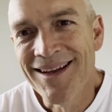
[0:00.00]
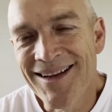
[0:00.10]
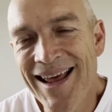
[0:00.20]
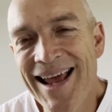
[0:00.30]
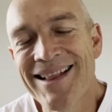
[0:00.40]

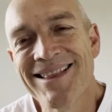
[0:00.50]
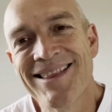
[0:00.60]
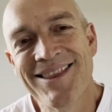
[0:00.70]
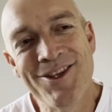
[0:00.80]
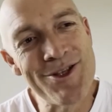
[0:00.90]
Let
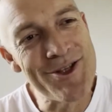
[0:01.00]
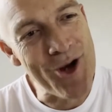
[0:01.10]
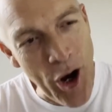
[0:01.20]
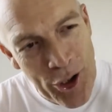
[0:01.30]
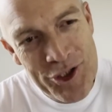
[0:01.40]

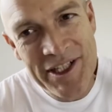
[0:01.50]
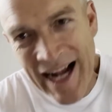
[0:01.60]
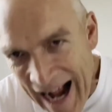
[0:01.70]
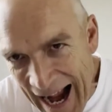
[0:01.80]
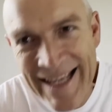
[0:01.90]
God's
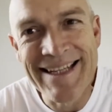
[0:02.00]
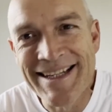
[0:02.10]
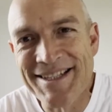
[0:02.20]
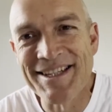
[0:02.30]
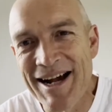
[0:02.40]

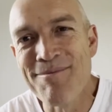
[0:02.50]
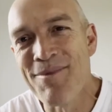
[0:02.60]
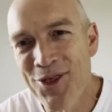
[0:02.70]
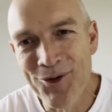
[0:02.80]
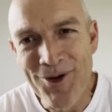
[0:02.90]
kindness
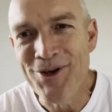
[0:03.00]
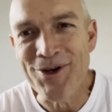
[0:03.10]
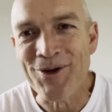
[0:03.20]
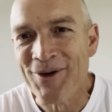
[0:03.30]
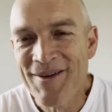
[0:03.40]
come through you,